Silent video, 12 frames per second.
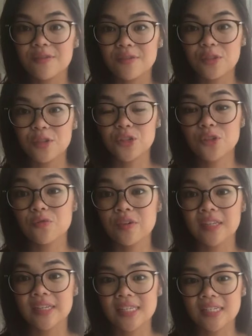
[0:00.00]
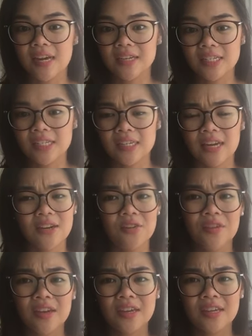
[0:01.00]
you should really start to kind of
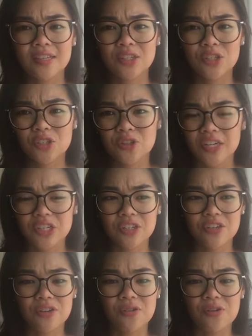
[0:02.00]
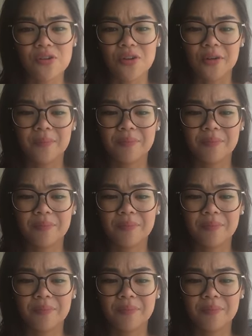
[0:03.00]
stretch beyond